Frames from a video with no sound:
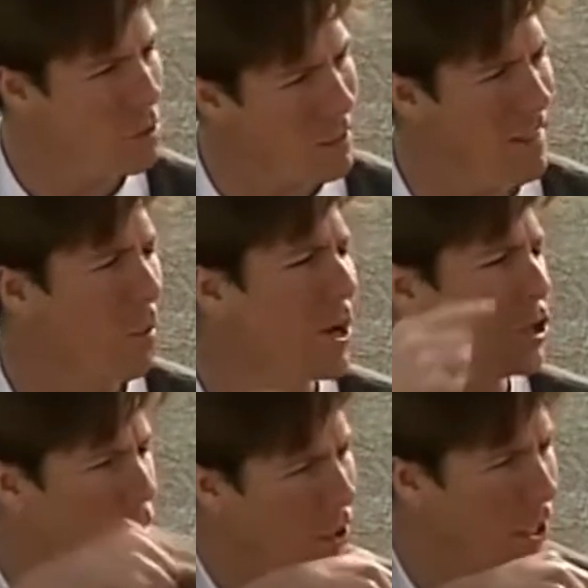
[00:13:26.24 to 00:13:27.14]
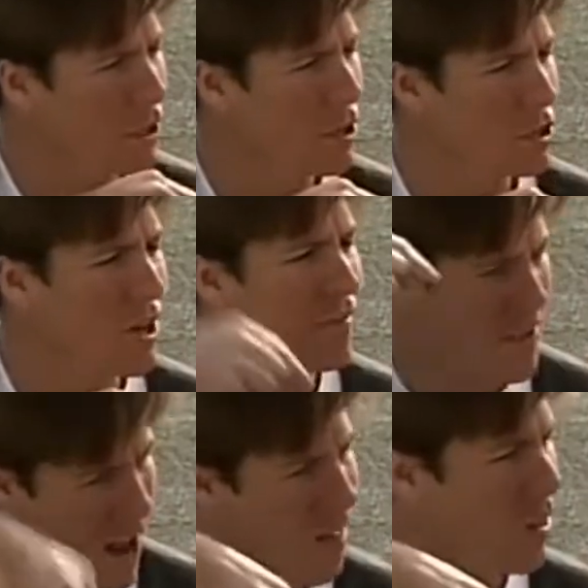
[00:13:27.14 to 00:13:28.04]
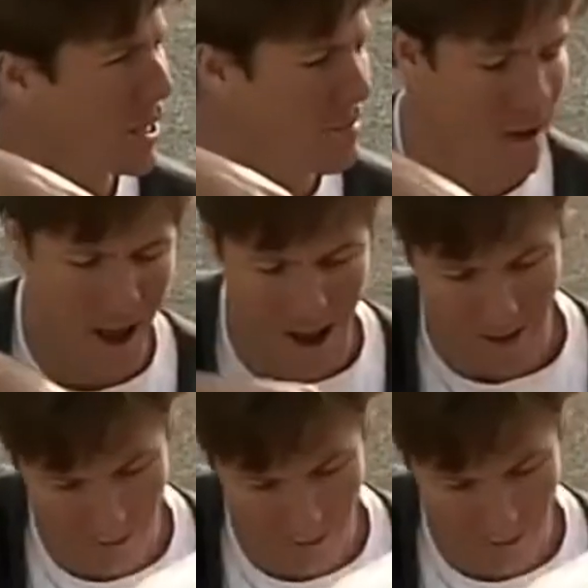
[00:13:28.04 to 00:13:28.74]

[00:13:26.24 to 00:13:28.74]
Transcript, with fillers: You be that way. You look in your stuff, and I'll look in mine.